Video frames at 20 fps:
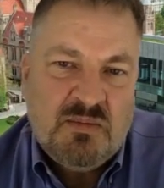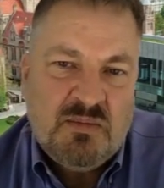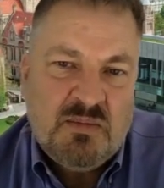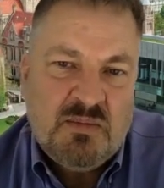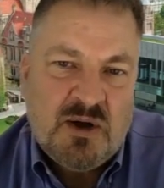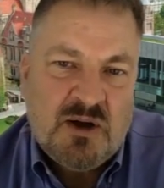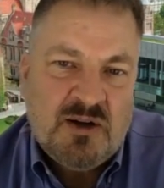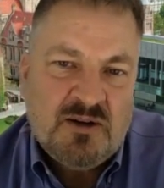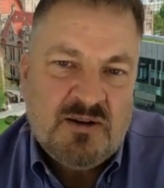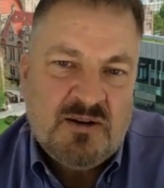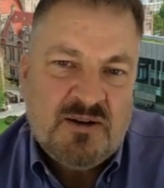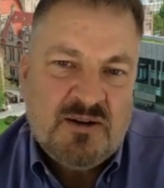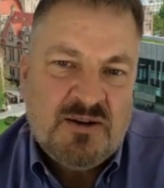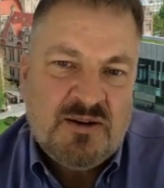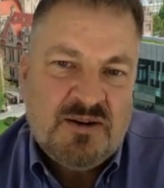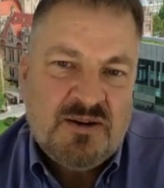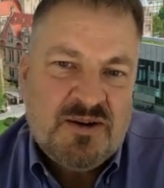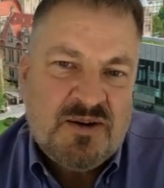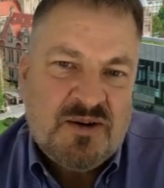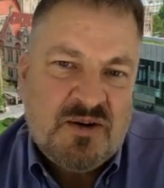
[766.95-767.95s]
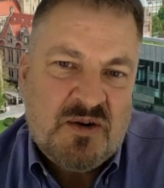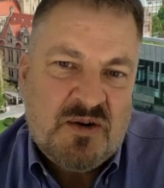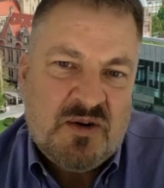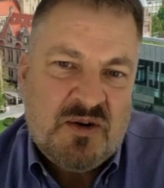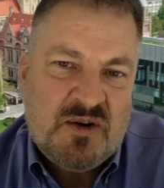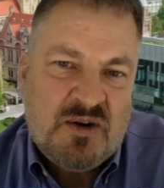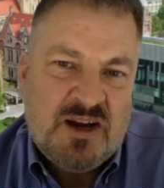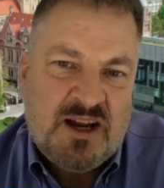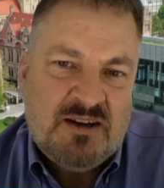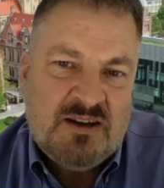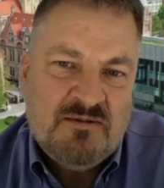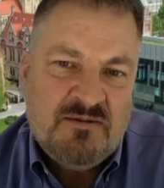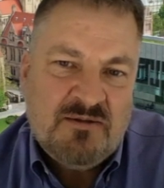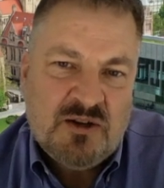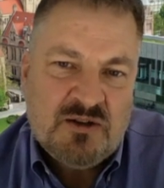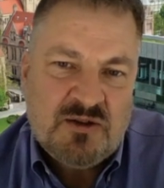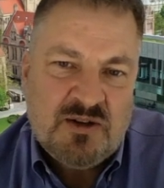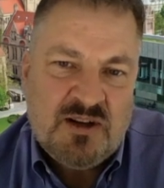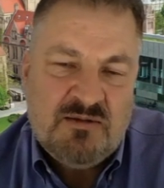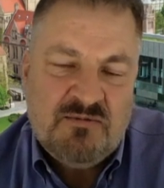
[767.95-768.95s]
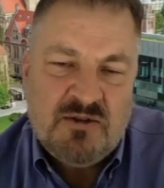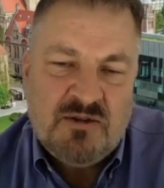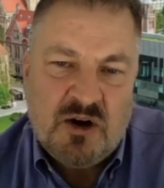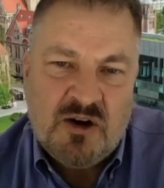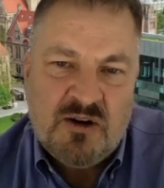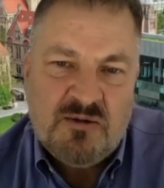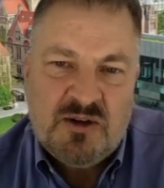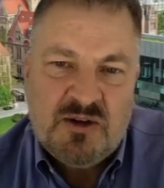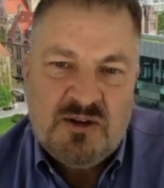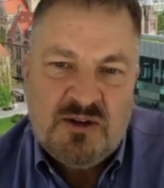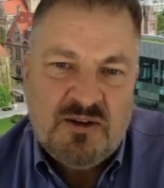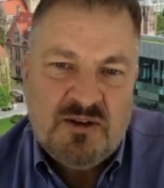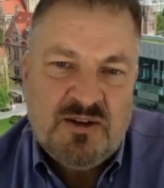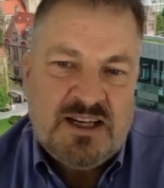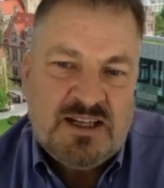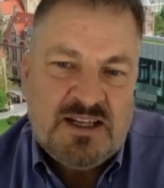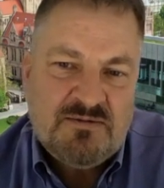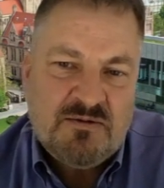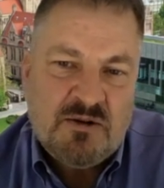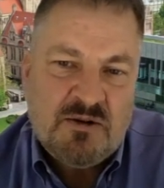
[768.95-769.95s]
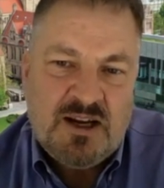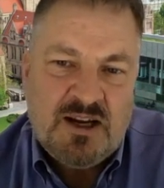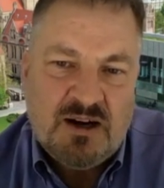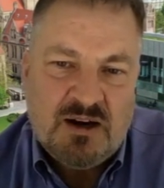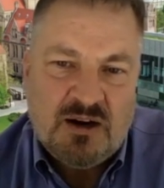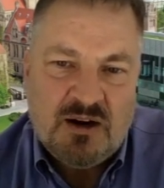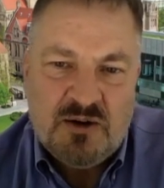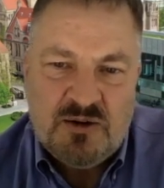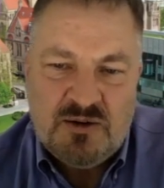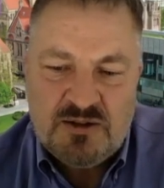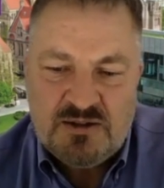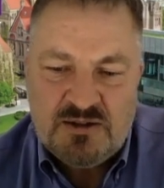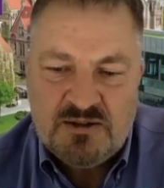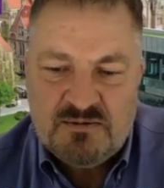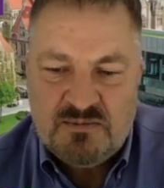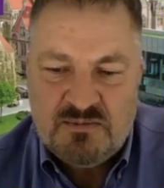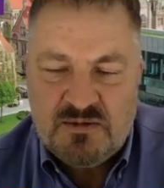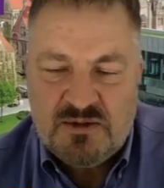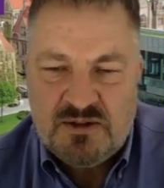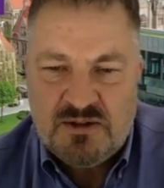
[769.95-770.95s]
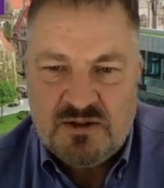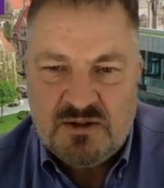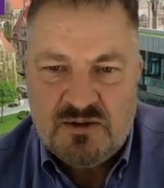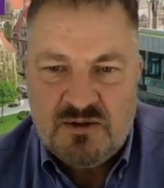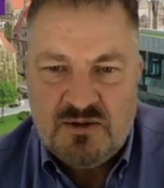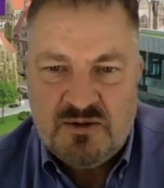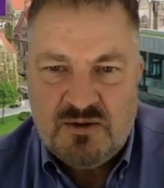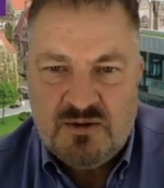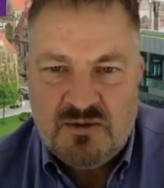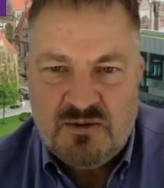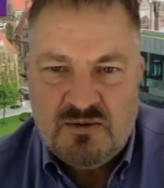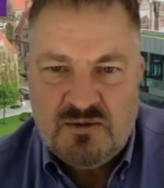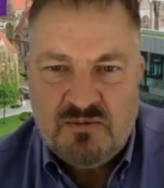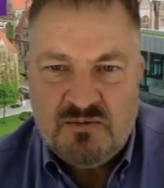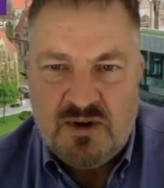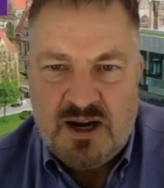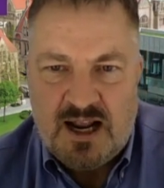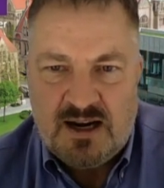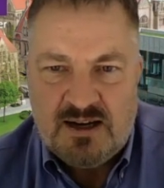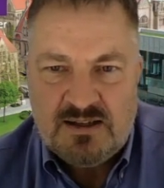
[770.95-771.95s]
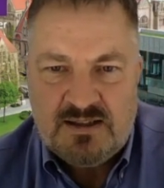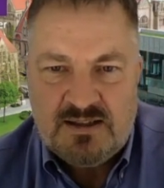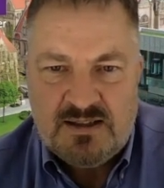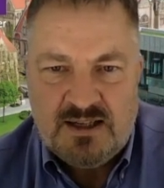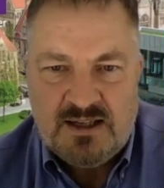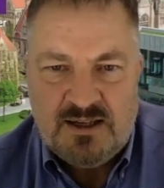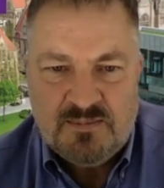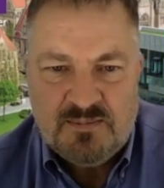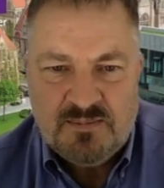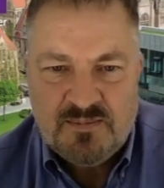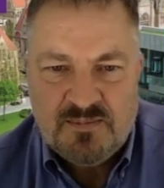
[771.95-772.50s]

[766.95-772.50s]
but in a virtual environment that is very close to reality.